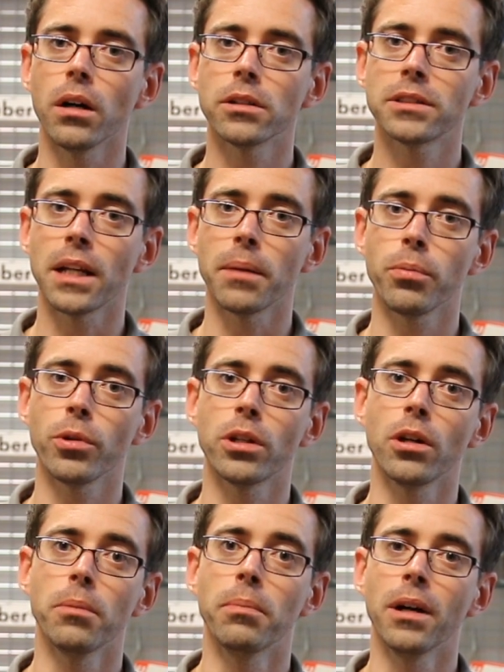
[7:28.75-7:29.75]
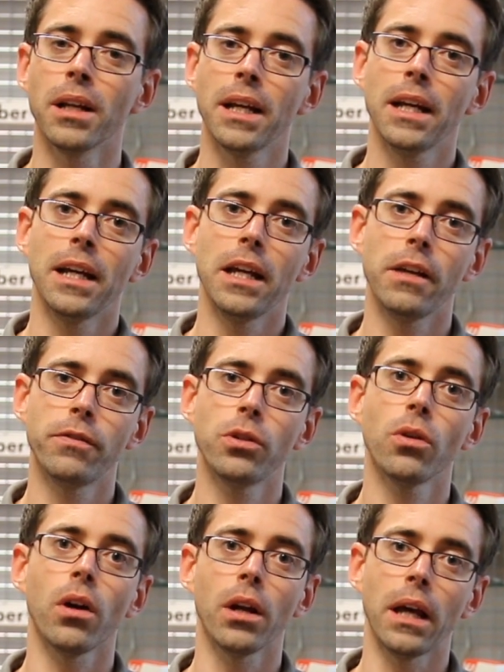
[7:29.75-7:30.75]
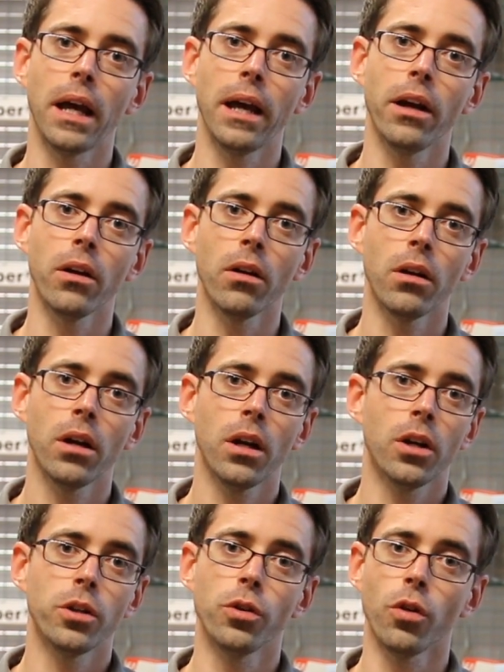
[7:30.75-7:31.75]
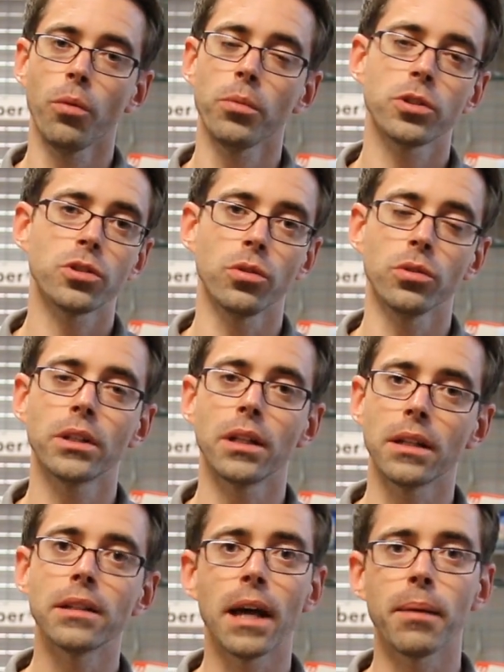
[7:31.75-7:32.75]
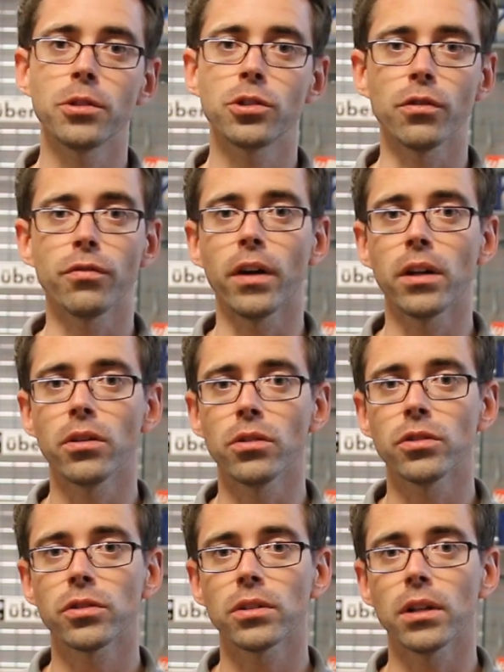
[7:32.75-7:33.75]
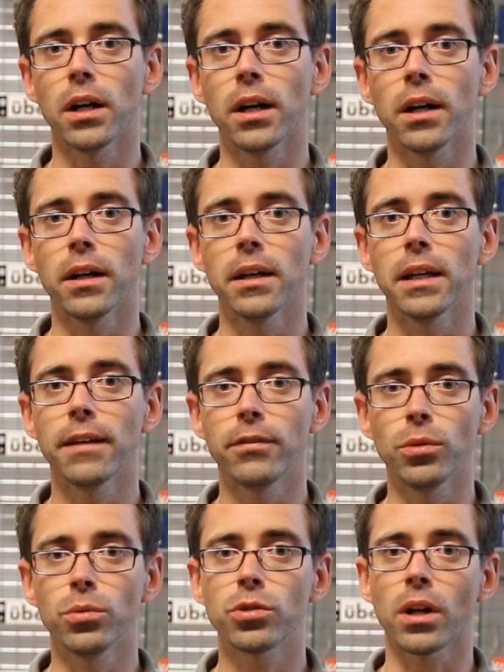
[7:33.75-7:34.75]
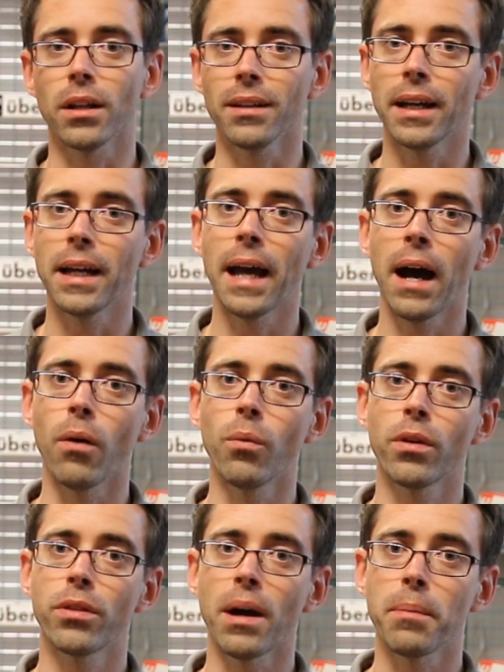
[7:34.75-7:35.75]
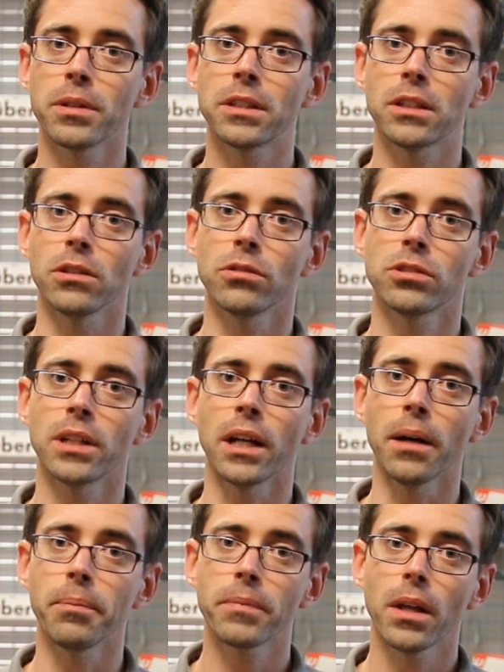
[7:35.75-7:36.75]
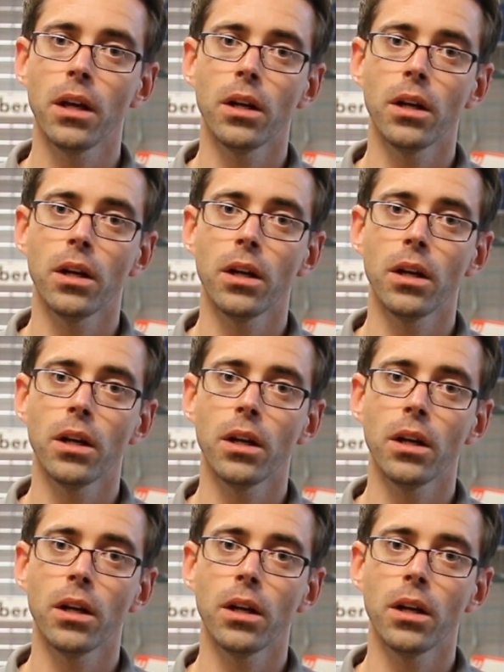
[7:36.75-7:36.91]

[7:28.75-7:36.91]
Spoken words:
setup pretty good, but if you're on air, you're almost certainly going to damage your fenders if you try to lay out with that particular setup.